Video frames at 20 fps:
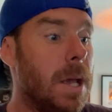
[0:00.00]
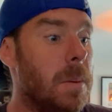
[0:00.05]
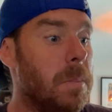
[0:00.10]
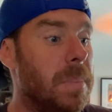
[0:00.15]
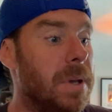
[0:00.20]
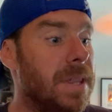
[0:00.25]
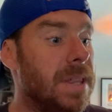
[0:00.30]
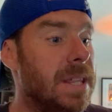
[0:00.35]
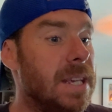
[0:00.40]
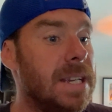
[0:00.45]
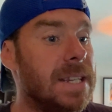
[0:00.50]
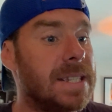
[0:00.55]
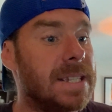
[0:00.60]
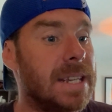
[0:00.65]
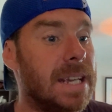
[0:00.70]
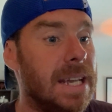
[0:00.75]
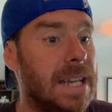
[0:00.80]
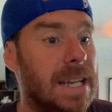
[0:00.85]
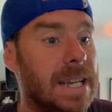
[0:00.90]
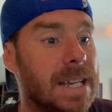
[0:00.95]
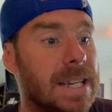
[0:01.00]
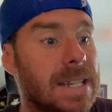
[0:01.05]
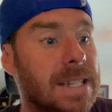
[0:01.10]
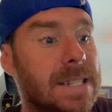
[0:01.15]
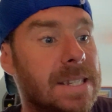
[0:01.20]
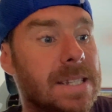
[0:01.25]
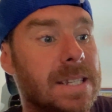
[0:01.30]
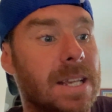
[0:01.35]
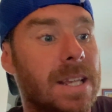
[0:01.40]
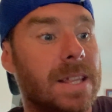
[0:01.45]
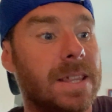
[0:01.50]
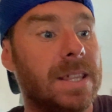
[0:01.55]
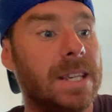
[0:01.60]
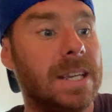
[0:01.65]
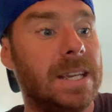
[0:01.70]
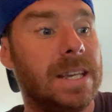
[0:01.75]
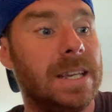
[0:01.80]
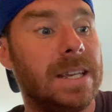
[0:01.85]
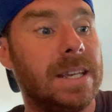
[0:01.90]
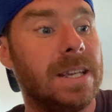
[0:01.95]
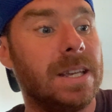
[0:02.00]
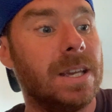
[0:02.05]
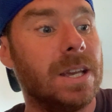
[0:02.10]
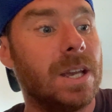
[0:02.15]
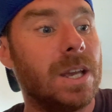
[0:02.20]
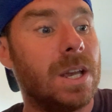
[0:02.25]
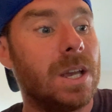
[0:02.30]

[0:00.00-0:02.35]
but this is the